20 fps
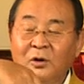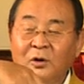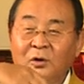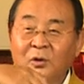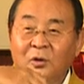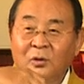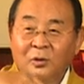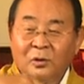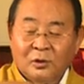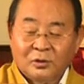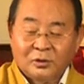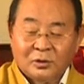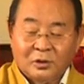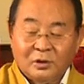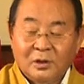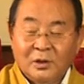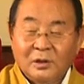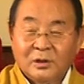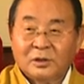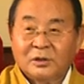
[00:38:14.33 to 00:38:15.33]
Hong
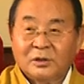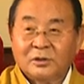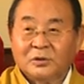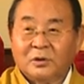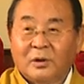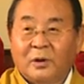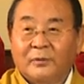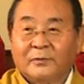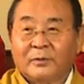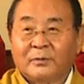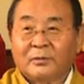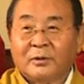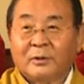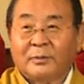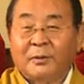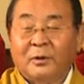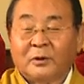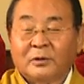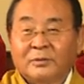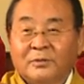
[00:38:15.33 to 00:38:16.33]
also dissolve from the
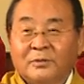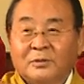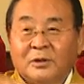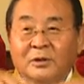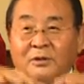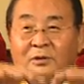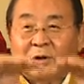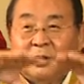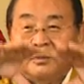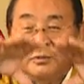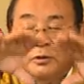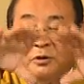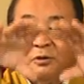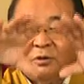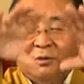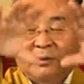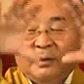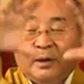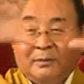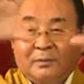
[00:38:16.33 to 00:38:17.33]
bottom to the top into
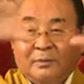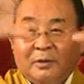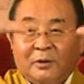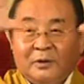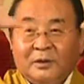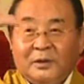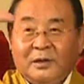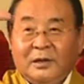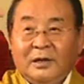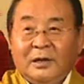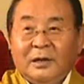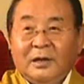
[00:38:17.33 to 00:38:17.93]
the main body.